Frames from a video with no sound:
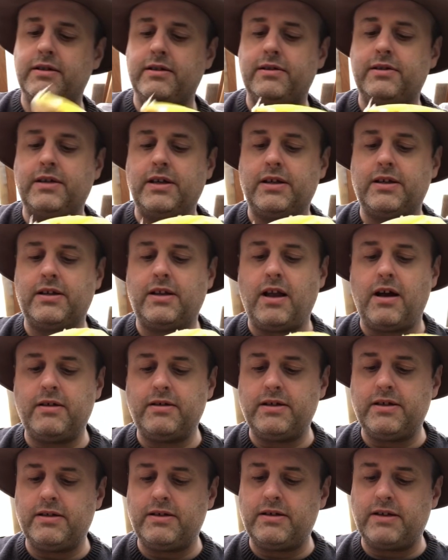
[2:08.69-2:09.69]
The slugs
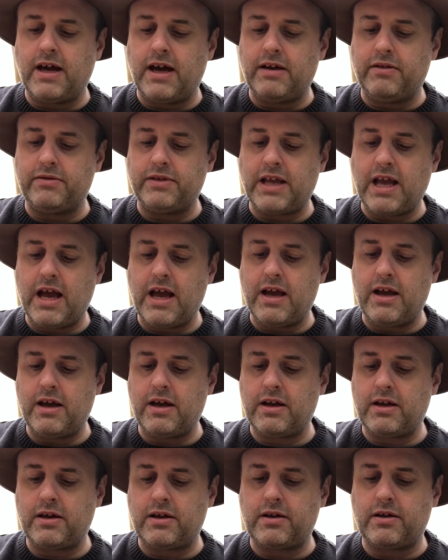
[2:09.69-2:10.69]
and snails
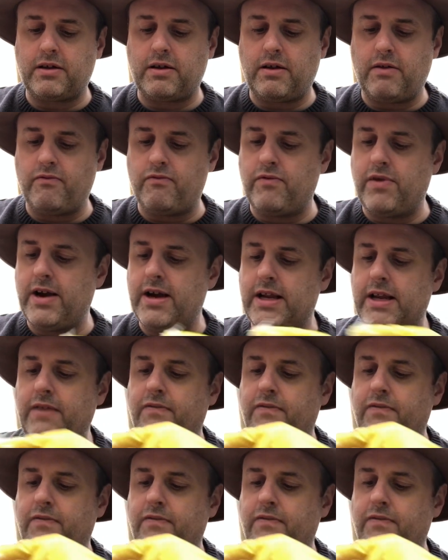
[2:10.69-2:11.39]
really